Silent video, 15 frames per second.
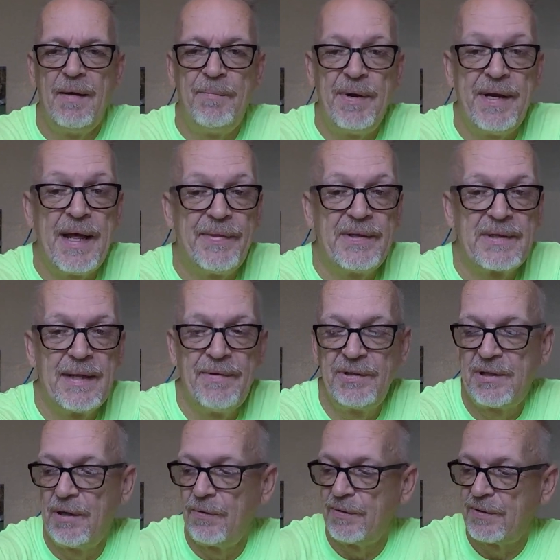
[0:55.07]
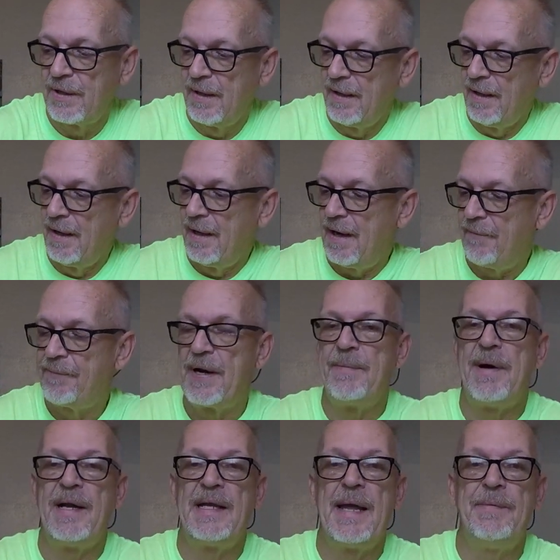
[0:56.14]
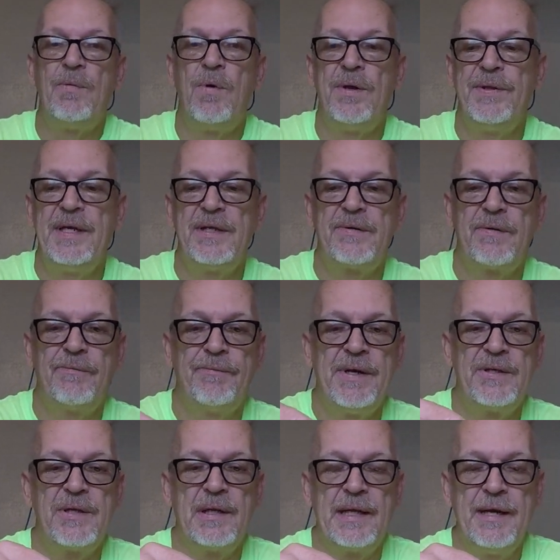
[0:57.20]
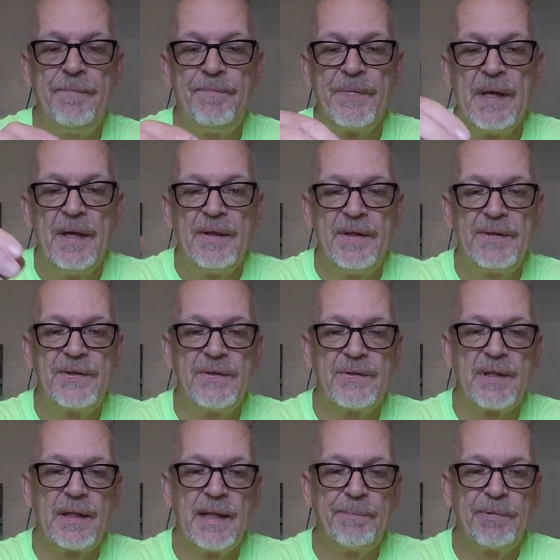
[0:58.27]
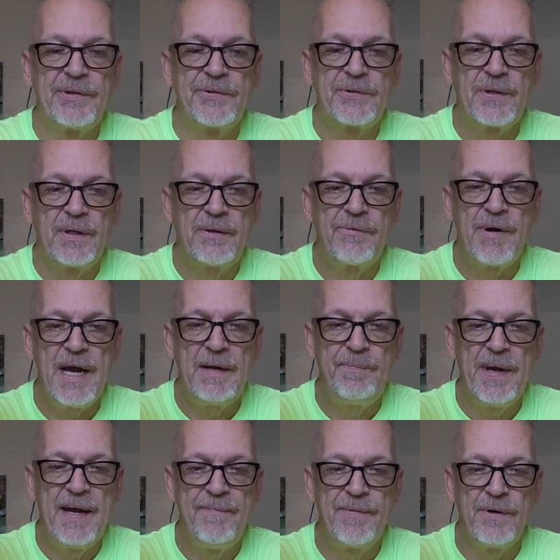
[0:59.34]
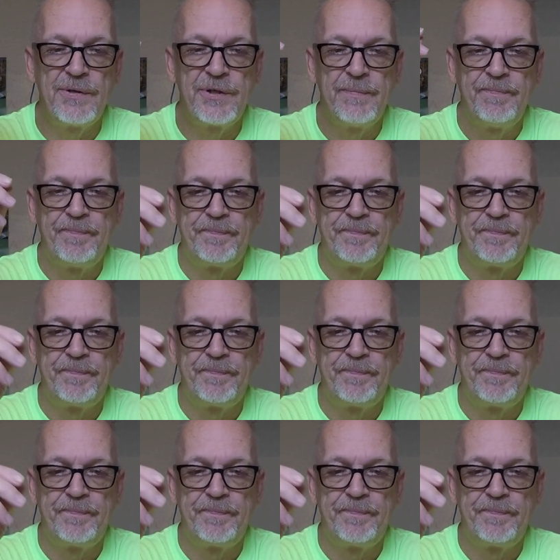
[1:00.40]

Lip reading: But now these Livingston lures, a friend of mine gave me one of these recently. This is the lipless crankbait version.